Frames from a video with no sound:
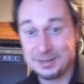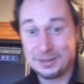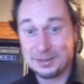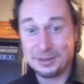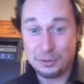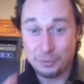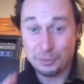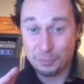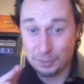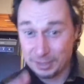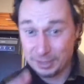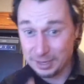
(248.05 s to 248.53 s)

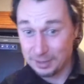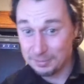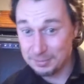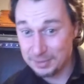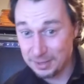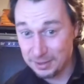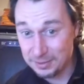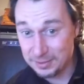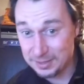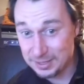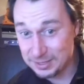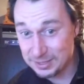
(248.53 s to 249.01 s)
When I'm done
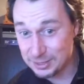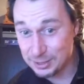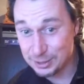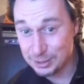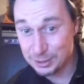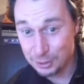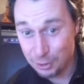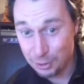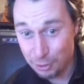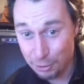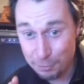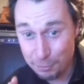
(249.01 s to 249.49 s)
this
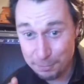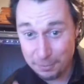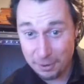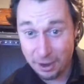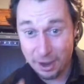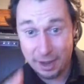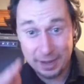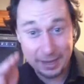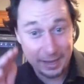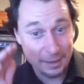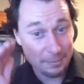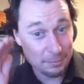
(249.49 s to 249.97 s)
scope, I
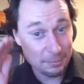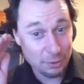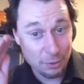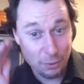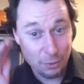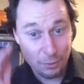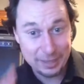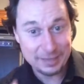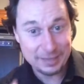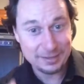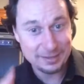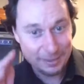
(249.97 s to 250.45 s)
am
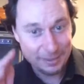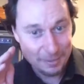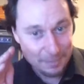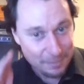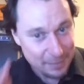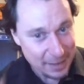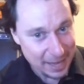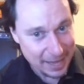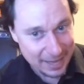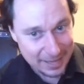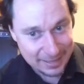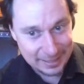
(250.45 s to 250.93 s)
going to
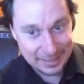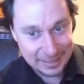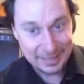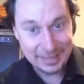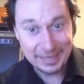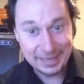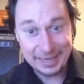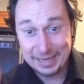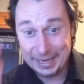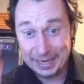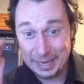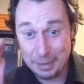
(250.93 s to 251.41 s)
bed
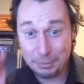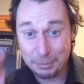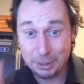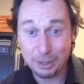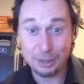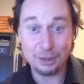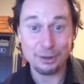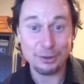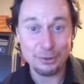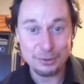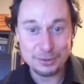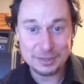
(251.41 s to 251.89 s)
and I'm
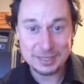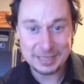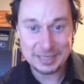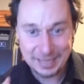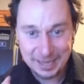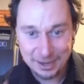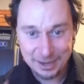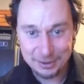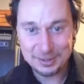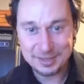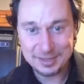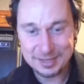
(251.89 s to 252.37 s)
closing
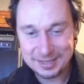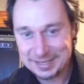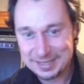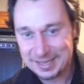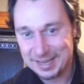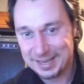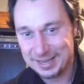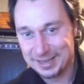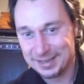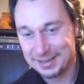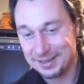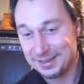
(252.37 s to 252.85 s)
out the day
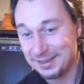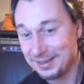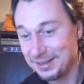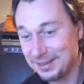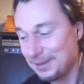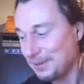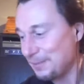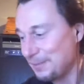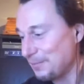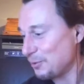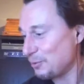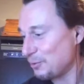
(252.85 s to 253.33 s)
and
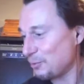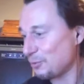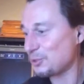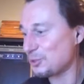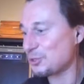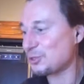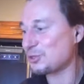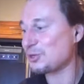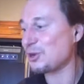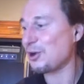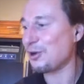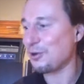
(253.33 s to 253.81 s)
we'll
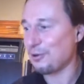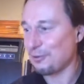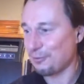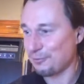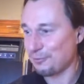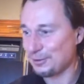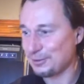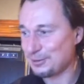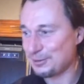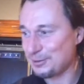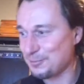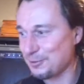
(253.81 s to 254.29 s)
start over
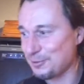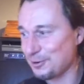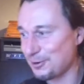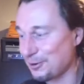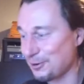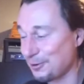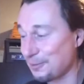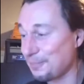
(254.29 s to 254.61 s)
tomorrow.